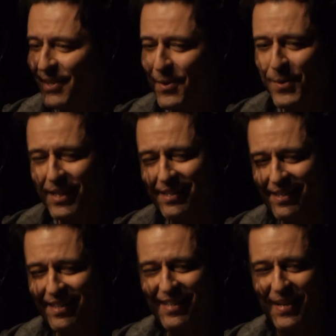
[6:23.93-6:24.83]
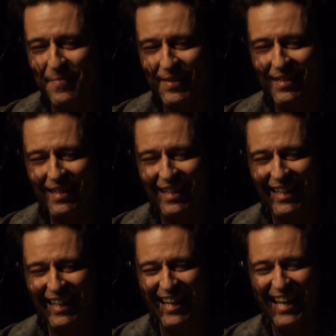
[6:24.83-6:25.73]
Oh, a cassette tape is
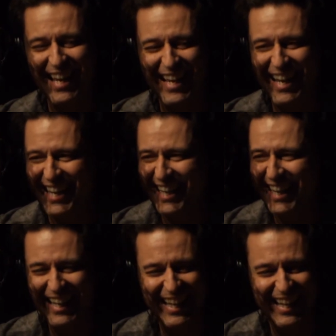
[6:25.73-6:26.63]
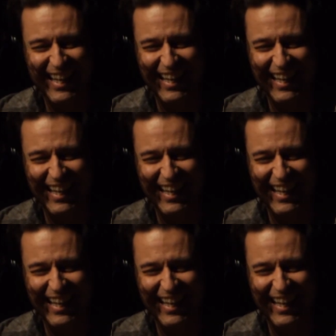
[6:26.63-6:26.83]
a.